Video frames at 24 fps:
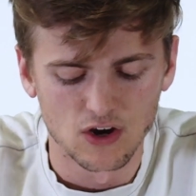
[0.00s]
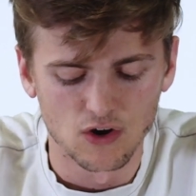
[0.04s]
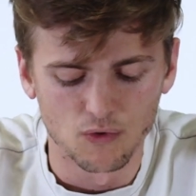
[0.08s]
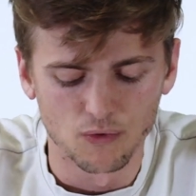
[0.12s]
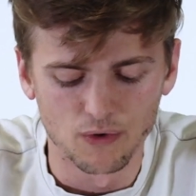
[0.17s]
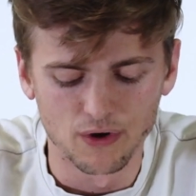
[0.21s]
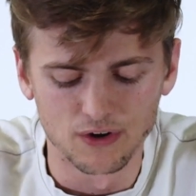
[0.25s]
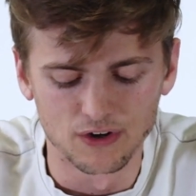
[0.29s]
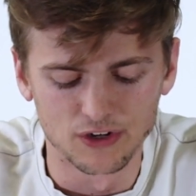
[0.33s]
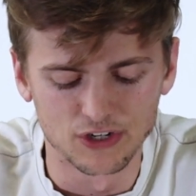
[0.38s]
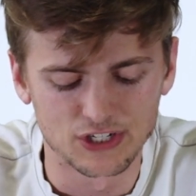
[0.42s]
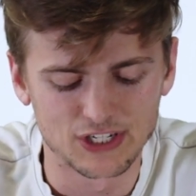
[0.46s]

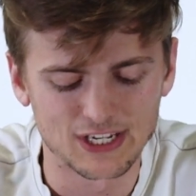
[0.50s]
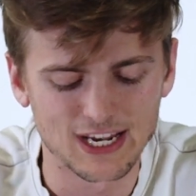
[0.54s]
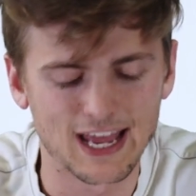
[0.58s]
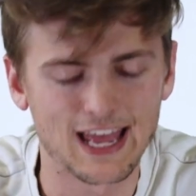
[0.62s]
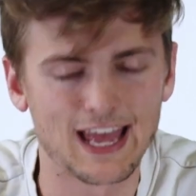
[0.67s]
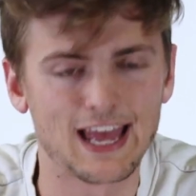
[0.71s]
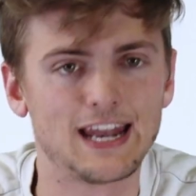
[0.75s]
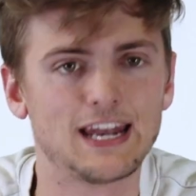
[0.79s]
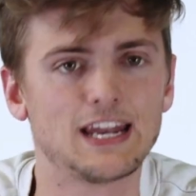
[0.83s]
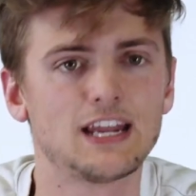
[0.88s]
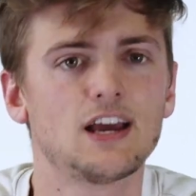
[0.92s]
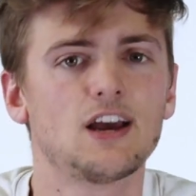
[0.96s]
We
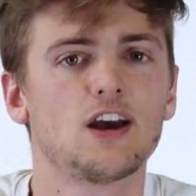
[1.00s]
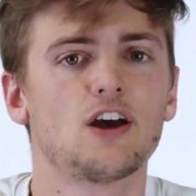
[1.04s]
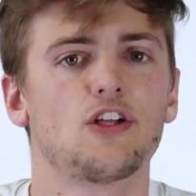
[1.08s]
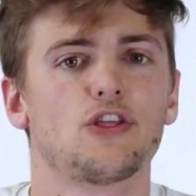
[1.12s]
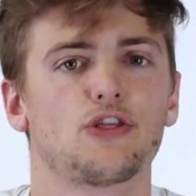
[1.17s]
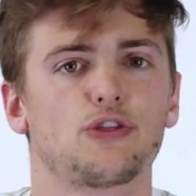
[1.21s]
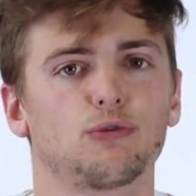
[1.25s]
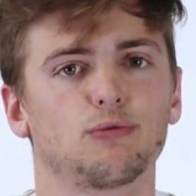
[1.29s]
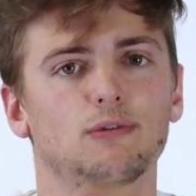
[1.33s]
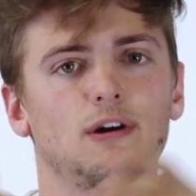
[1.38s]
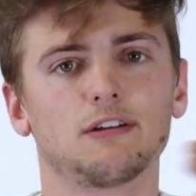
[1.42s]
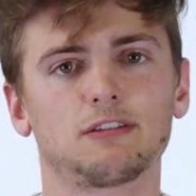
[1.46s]
understand
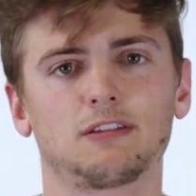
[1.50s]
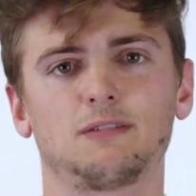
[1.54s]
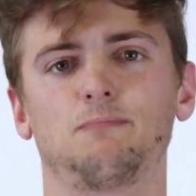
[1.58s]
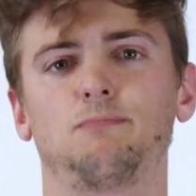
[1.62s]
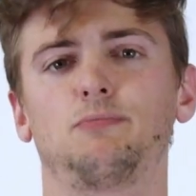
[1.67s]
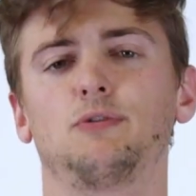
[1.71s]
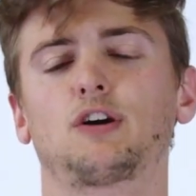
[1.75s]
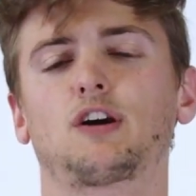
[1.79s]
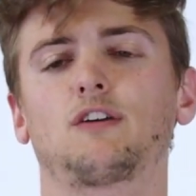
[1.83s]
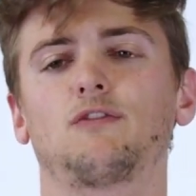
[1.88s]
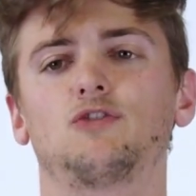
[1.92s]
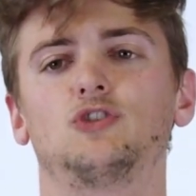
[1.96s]
throughout the
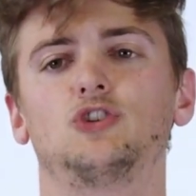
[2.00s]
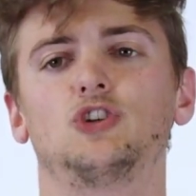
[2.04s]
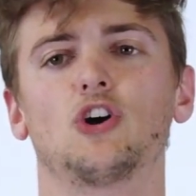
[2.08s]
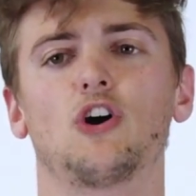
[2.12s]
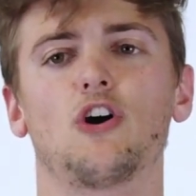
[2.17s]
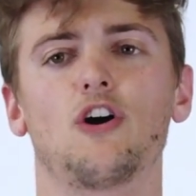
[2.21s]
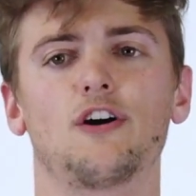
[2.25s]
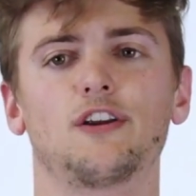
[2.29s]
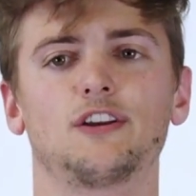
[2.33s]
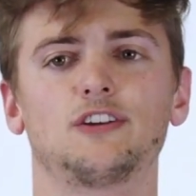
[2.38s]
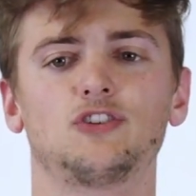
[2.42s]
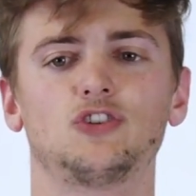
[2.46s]
book of
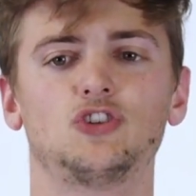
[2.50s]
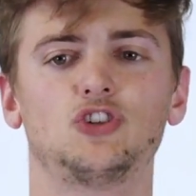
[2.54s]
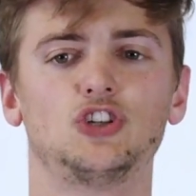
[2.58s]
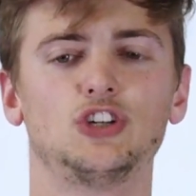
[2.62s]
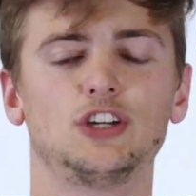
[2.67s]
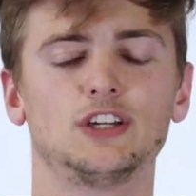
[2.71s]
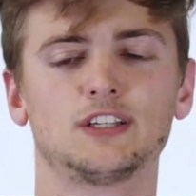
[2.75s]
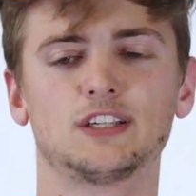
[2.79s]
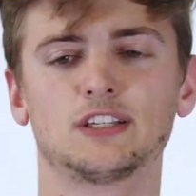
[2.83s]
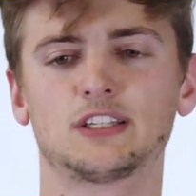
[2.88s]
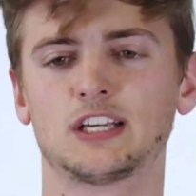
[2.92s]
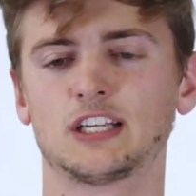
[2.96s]
John, as
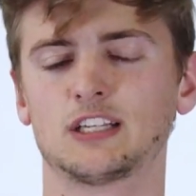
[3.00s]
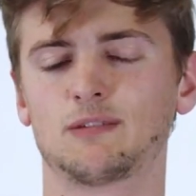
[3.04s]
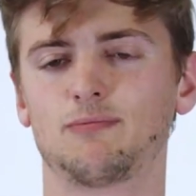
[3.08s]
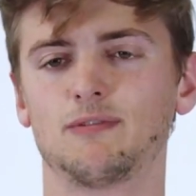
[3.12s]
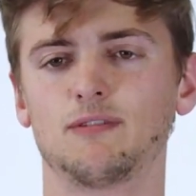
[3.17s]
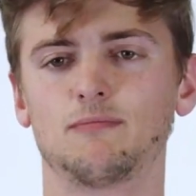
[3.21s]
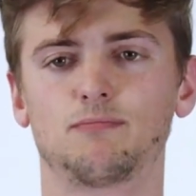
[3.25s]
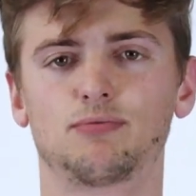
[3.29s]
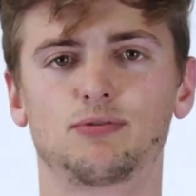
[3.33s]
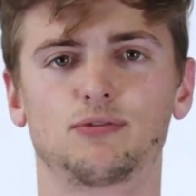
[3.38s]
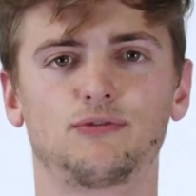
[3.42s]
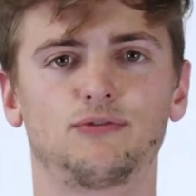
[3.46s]
Jesus has
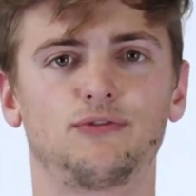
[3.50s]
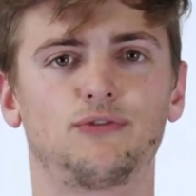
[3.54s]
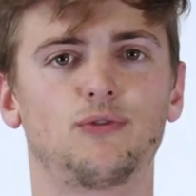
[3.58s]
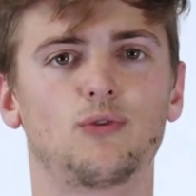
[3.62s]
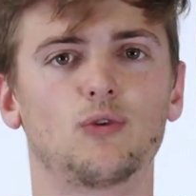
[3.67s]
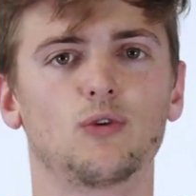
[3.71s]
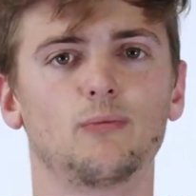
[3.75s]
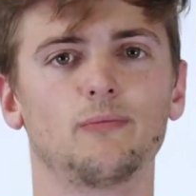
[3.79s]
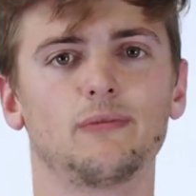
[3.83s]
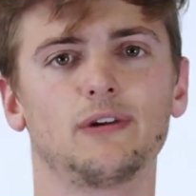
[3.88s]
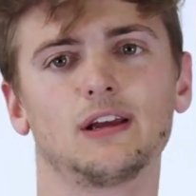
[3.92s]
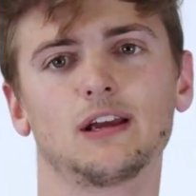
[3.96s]
been
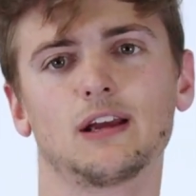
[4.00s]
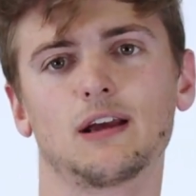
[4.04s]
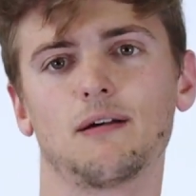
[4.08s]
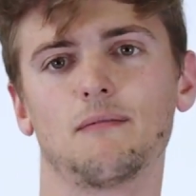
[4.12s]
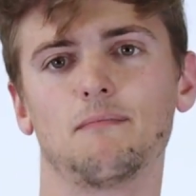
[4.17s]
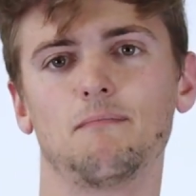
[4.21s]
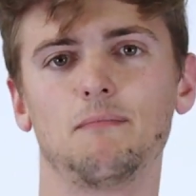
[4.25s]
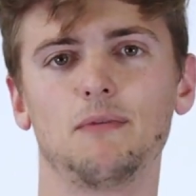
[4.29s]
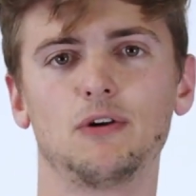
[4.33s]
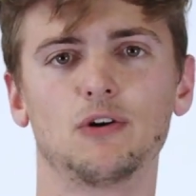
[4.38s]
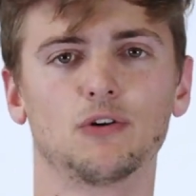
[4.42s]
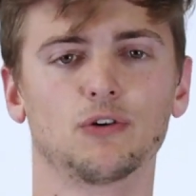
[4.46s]
performing
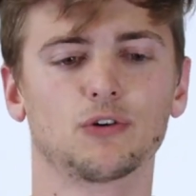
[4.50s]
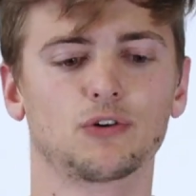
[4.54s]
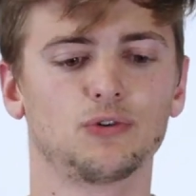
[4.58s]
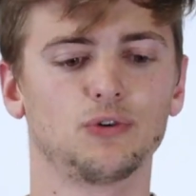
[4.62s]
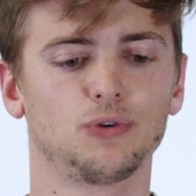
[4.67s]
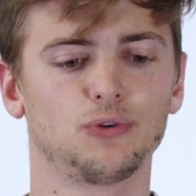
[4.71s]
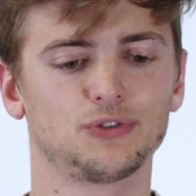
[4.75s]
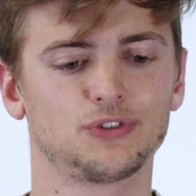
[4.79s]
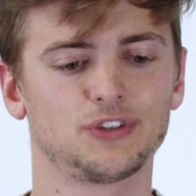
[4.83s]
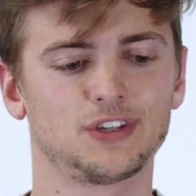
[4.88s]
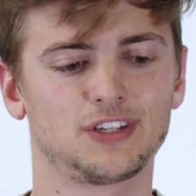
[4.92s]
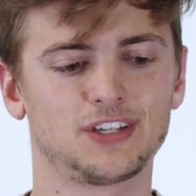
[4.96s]

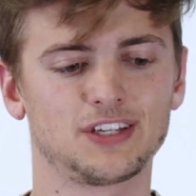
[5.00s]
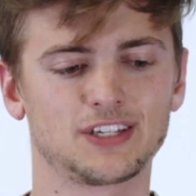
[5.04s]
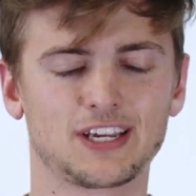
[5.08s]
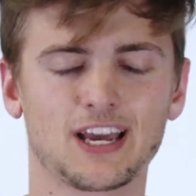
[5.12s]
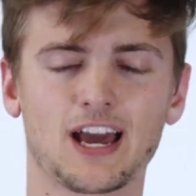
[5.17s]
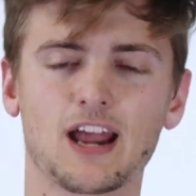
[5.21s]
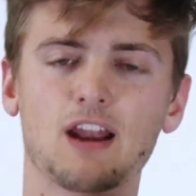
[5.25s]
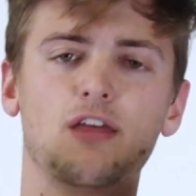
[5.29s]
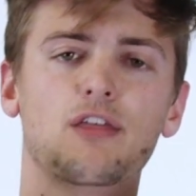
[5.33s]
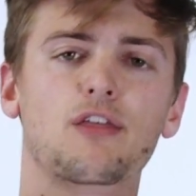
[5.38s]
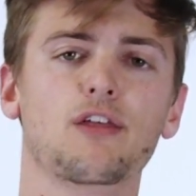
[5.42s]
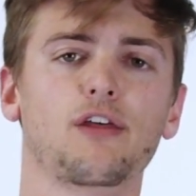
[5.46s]
miracles, this is
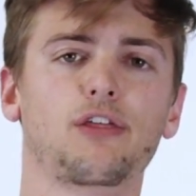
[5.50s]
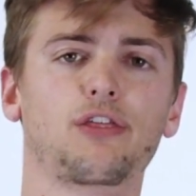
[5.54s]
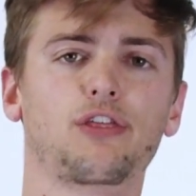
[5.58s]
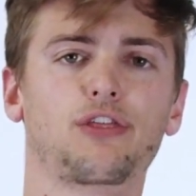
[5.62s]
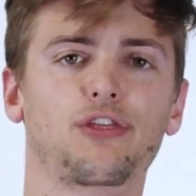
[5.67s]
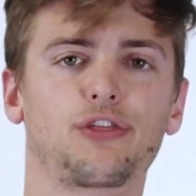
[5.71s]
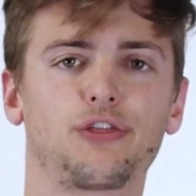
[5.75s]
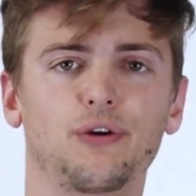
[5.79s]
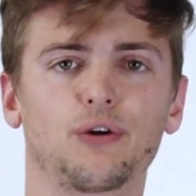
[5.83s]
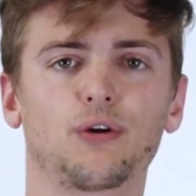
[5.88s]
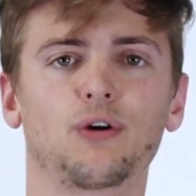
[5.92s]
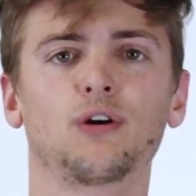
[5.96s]
kind of the
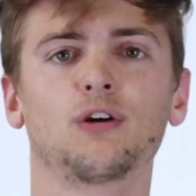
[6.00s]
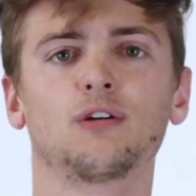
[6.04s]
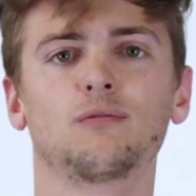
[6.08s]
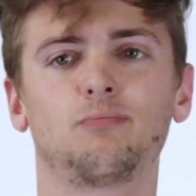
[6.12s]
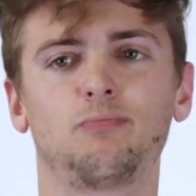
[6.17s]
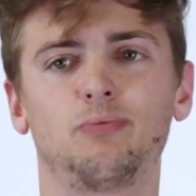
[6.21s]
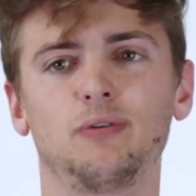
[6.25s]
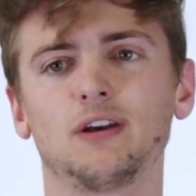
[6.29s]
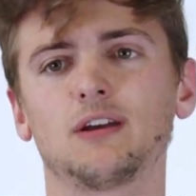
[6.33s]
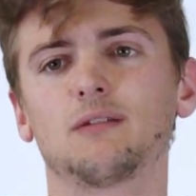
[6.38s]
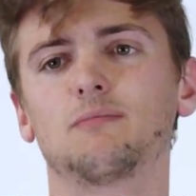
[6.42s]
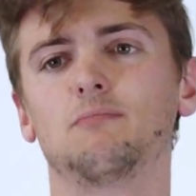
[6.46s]
third
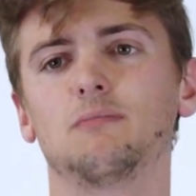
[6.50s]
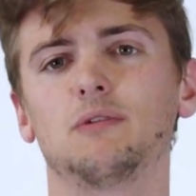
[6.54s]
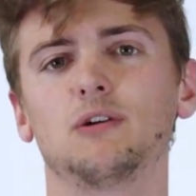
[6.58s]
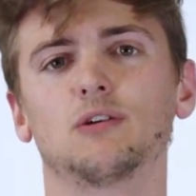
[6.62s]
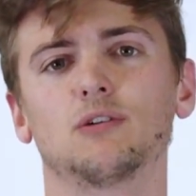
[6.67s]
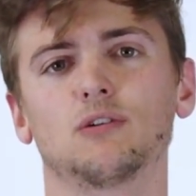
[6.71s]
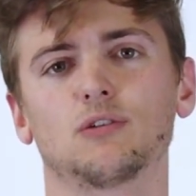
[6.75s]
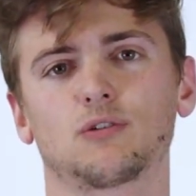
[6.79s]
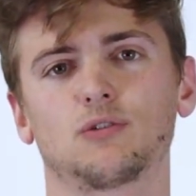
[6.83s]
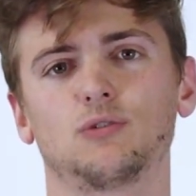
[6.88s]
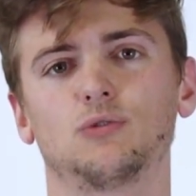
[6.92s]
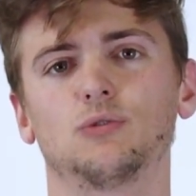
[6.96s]
big
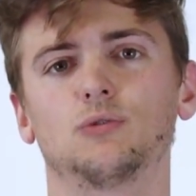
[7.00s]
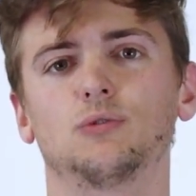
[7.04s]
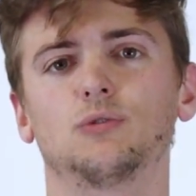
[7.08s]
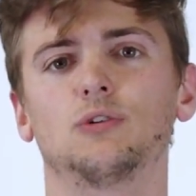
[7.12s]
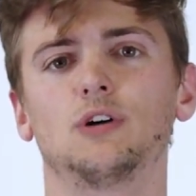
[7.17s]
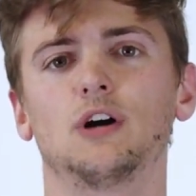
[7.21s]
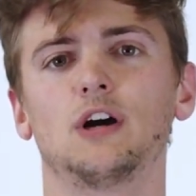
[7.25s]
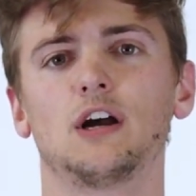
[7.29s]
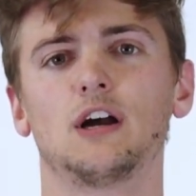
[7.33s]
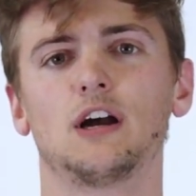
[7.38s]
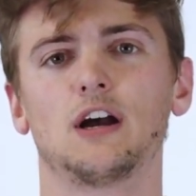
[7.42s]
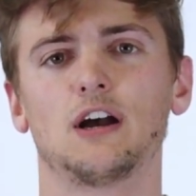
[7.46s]
miracle,